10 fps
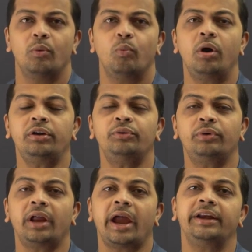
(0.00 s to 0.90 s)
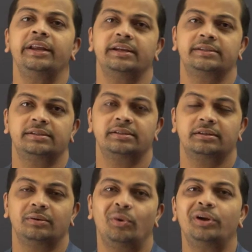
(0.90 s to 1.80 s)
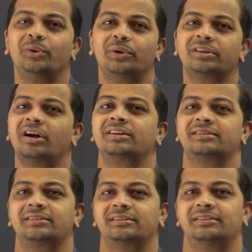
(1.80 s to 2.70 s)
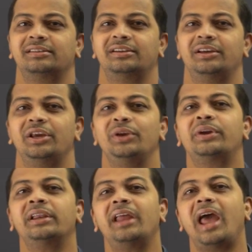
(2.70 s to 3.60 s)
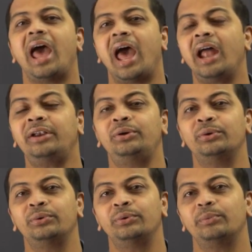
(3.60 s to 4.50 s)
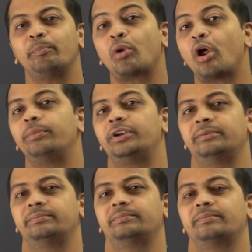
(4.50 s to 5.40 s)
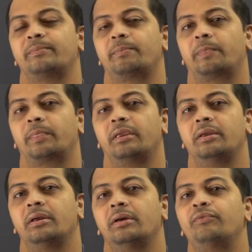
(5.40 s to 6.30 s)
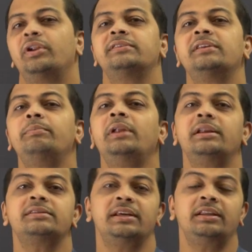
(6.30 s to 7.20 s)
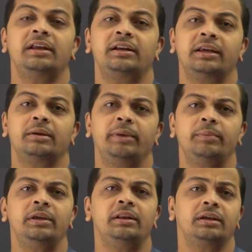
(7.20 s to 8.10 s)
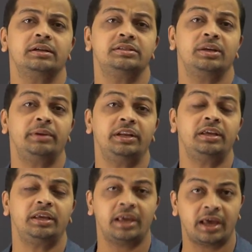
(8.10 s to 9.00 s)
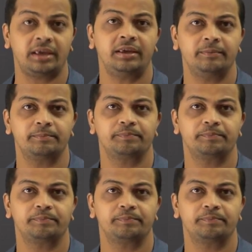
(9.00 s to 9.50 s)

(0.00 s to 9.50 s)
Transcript: What are your ideas? What are your thoughts? You can add to prompt. For example, I'll say that maybe a Gemini AI